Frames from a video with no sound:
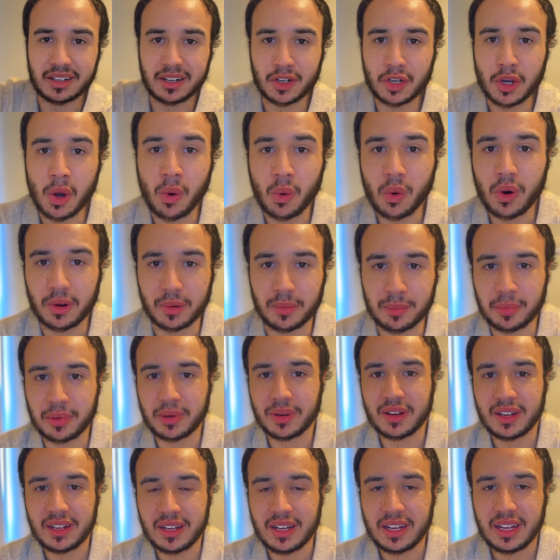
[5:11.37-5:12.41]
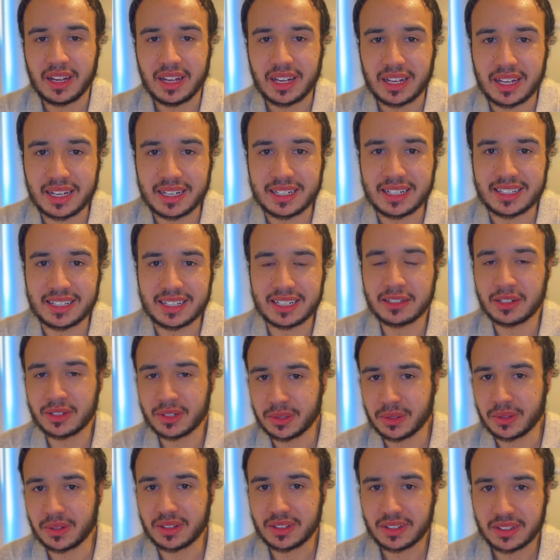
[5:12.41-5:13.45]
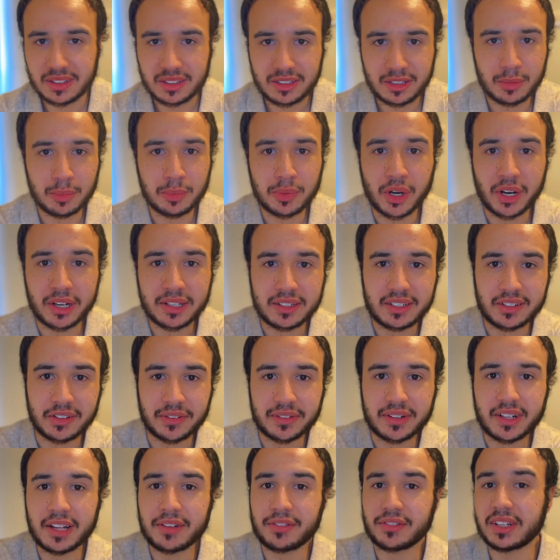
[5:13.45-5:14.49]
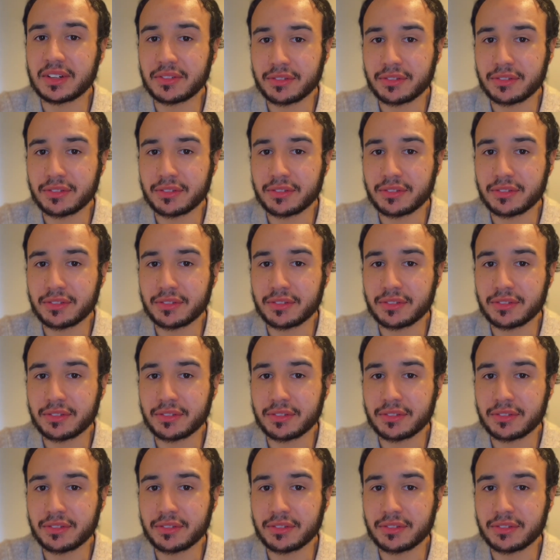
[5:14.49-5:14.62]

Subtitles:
go up until the British left.